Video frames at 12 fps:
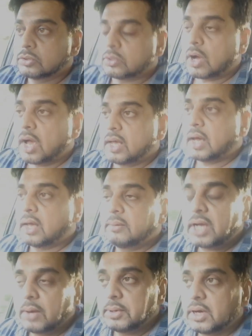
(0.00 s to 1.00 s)
So I'll
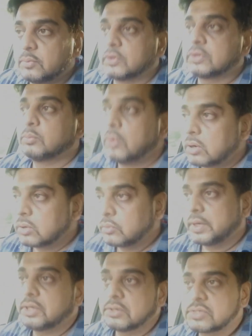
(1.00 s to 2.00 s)
be coming up with more
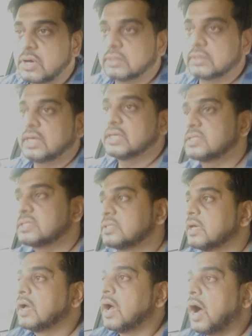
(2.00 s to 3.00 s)
videos on
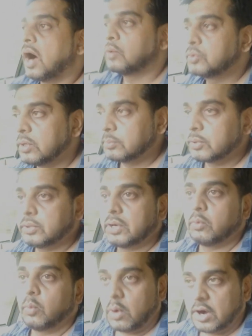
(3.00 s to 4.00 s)
this: how to improve
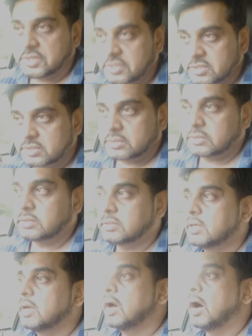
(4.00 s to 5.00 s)
your
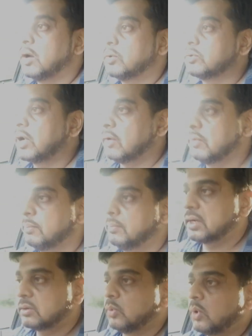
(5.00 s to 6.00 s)
voice, how to have a
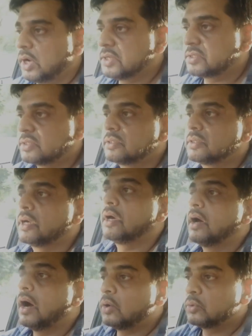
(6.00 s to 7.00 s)
better voice,
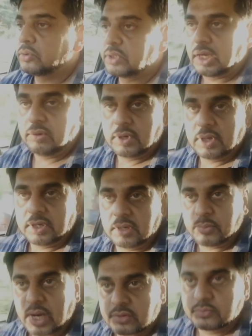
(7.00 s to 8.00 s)
how to deliver it
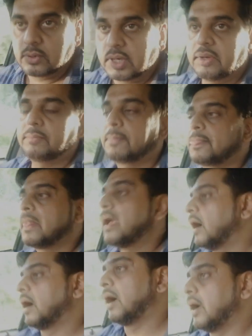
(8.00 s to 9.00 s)
impactfully,
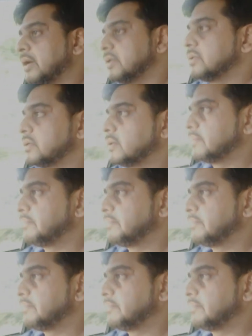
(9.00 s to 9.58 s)
and